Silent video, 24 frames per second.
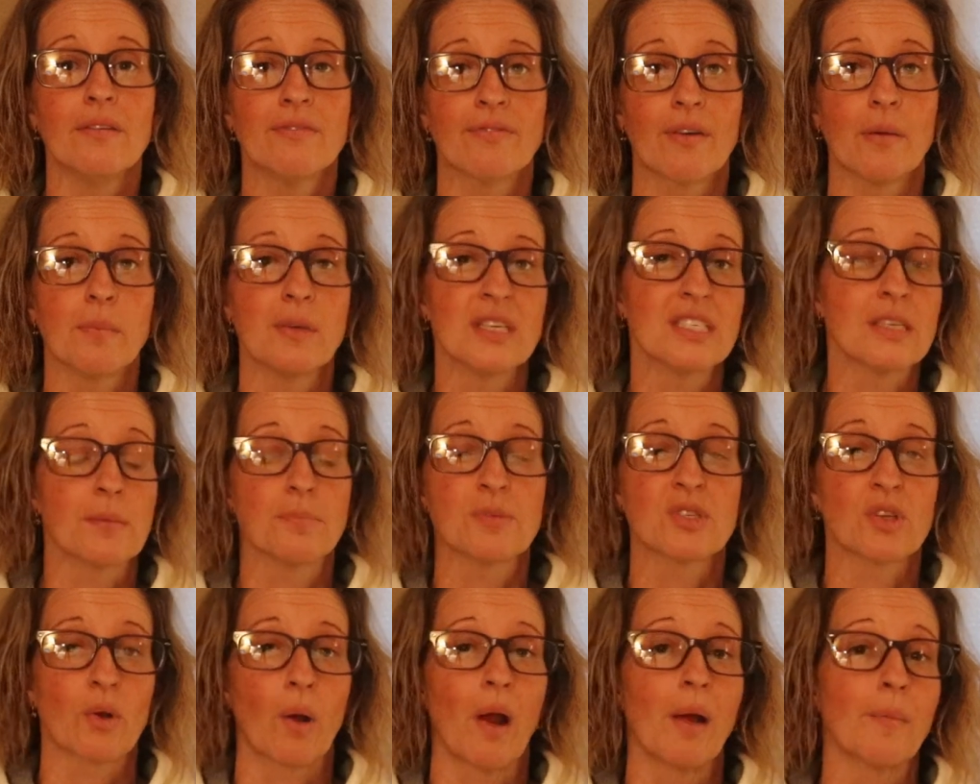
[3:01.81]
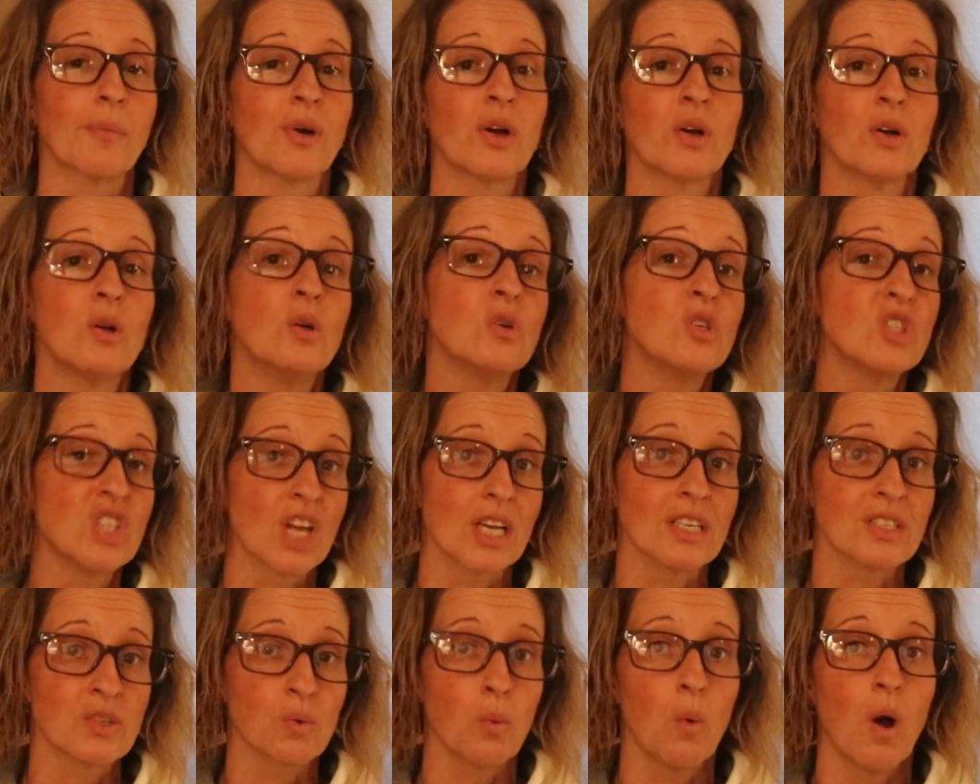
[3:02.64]
from a subscriber who
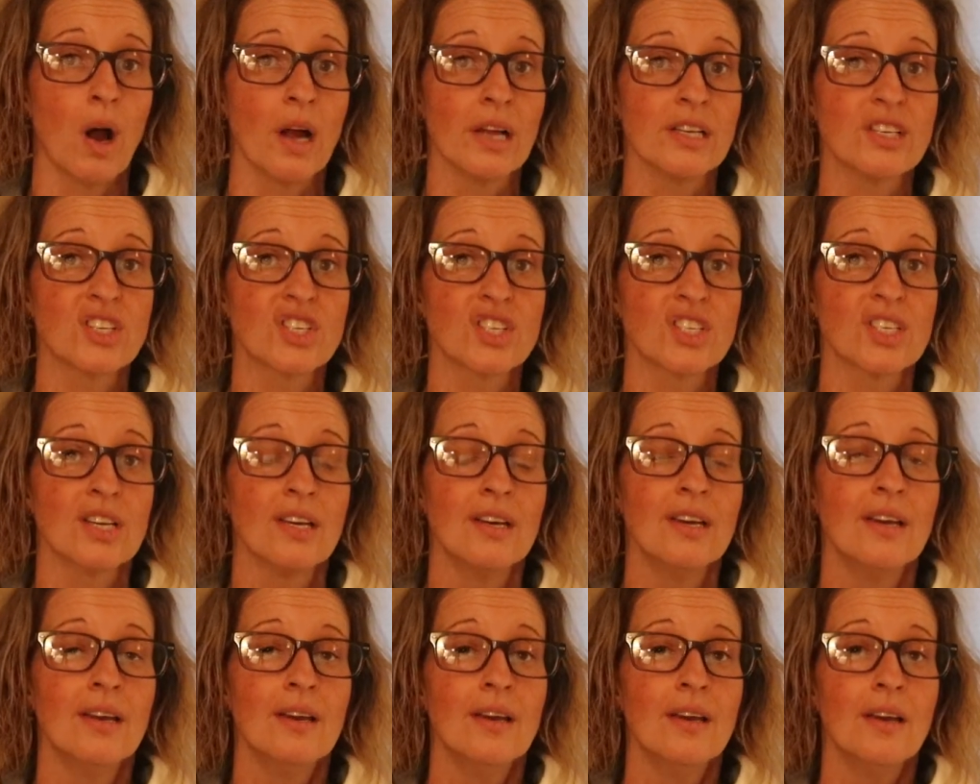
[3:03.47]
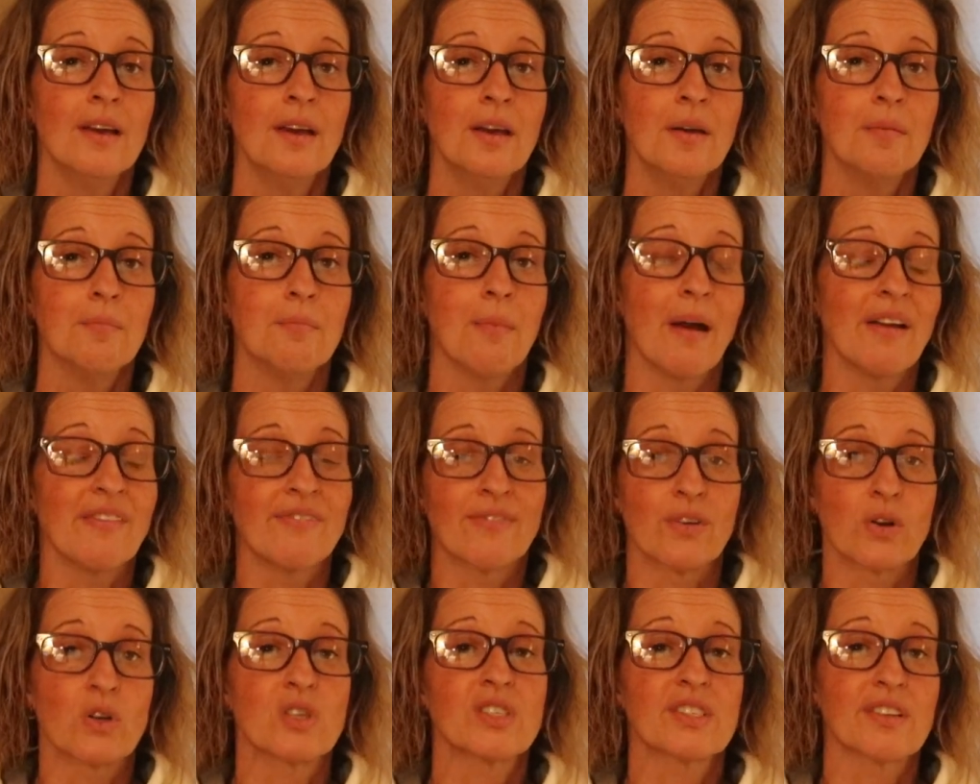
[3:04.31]
just watched my
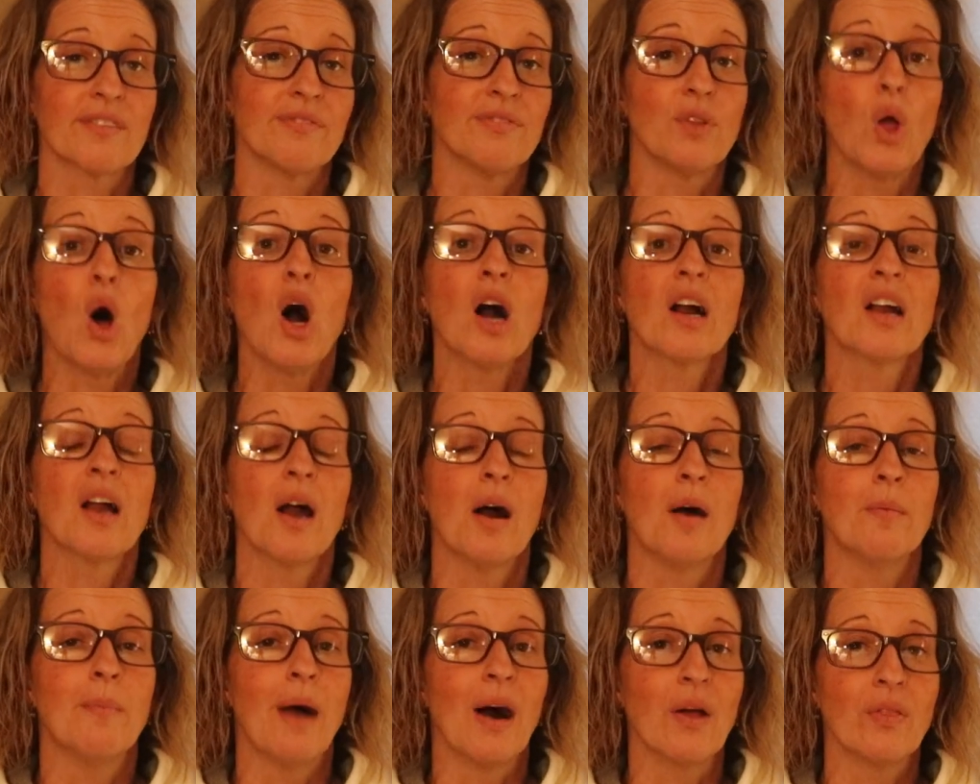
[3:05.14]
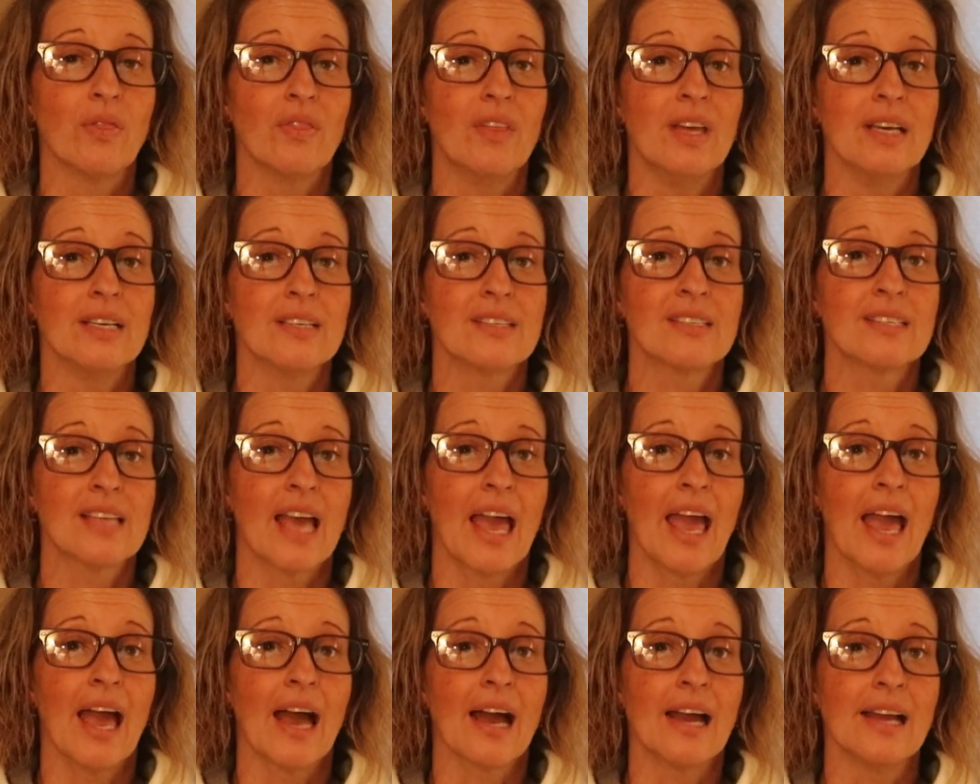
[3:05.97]
first vlog about this,
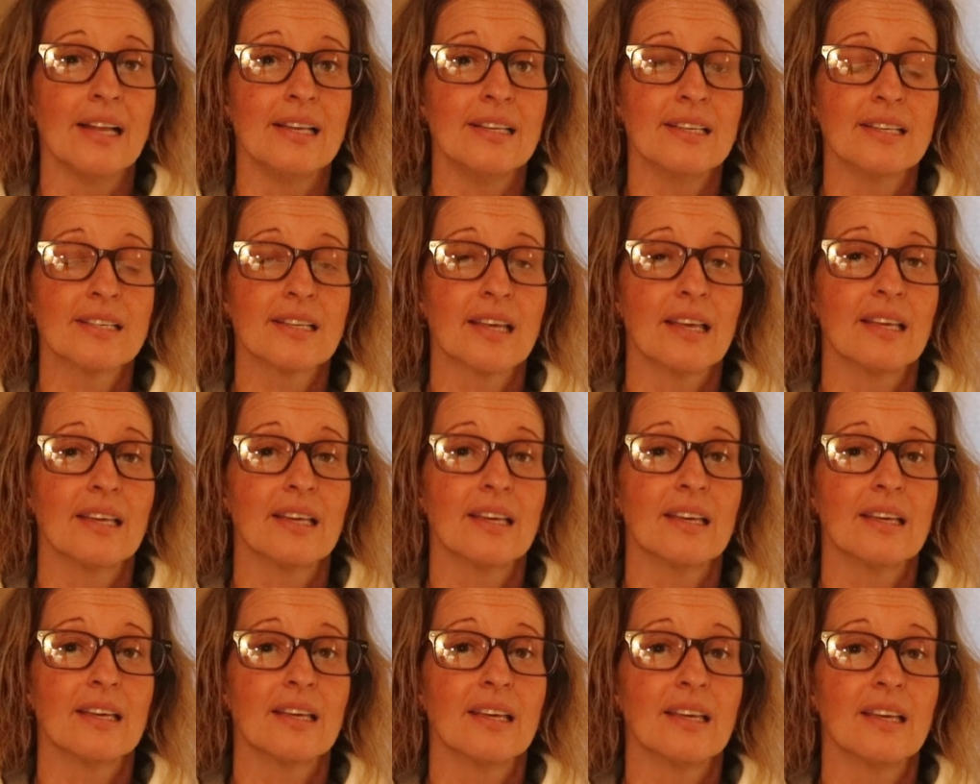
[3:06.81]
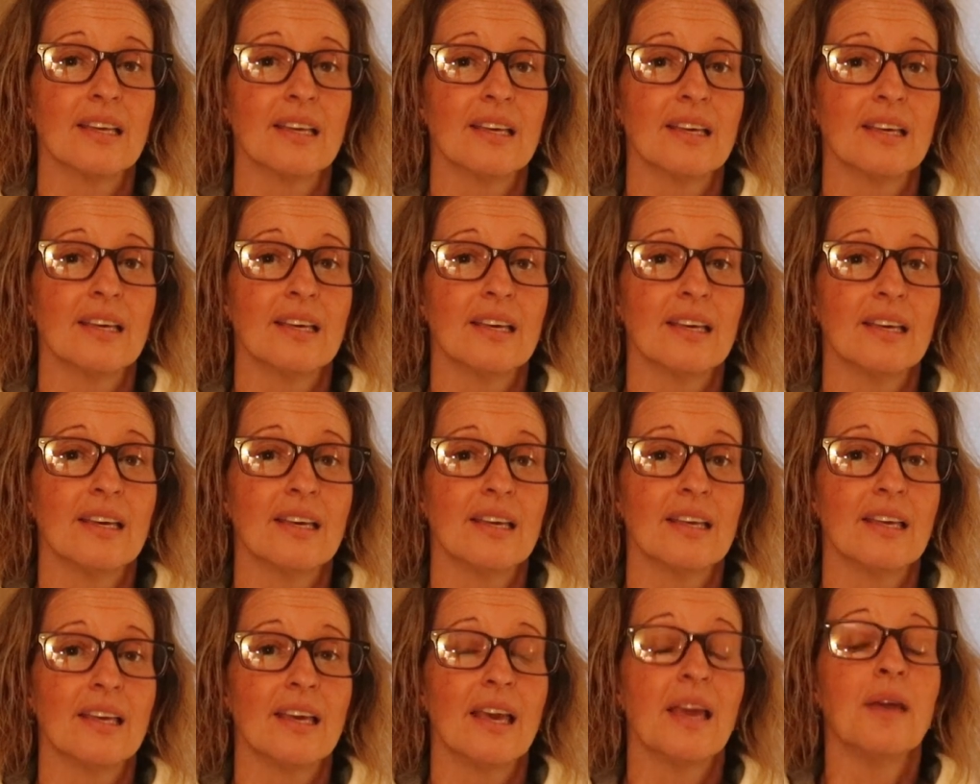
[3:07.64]
and
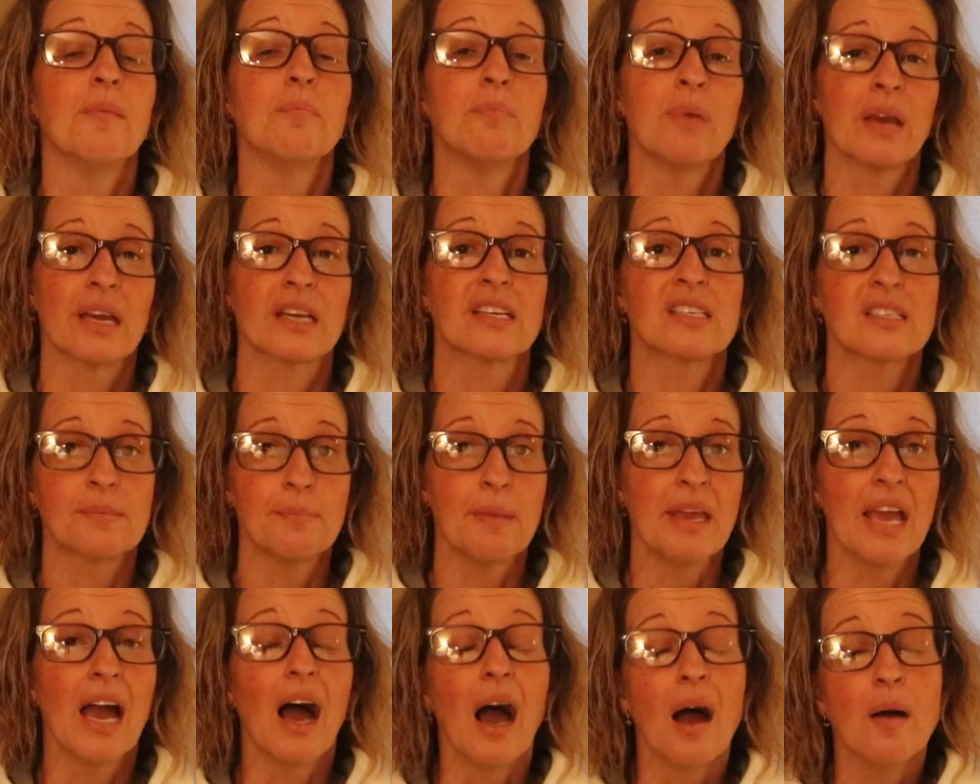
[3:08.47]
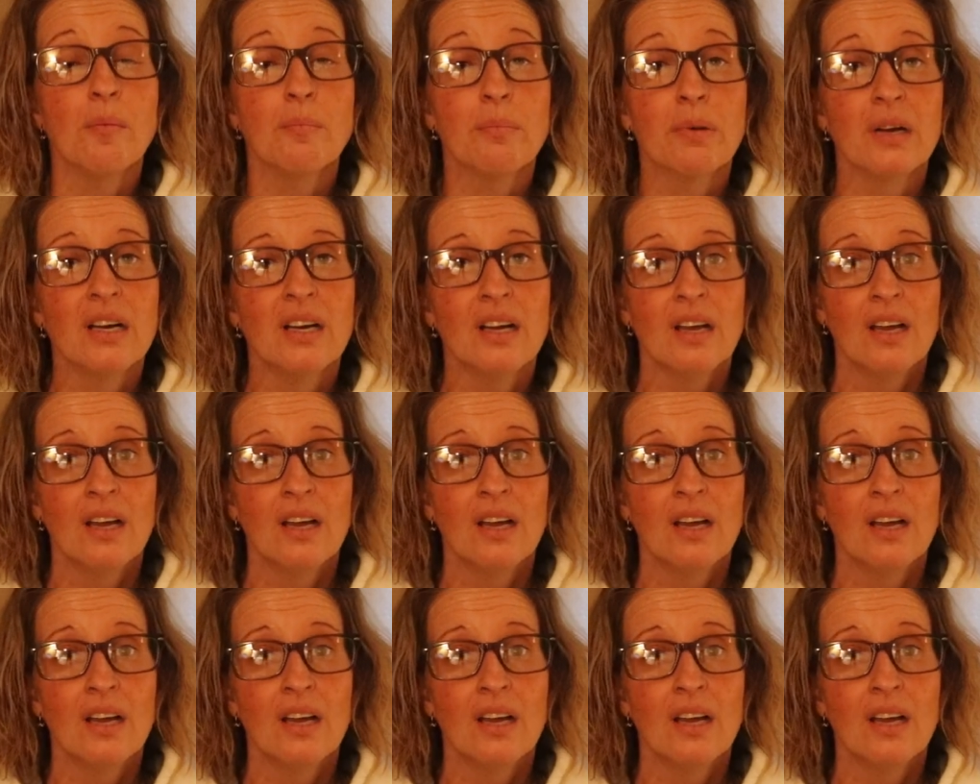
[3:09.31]
it picks me up.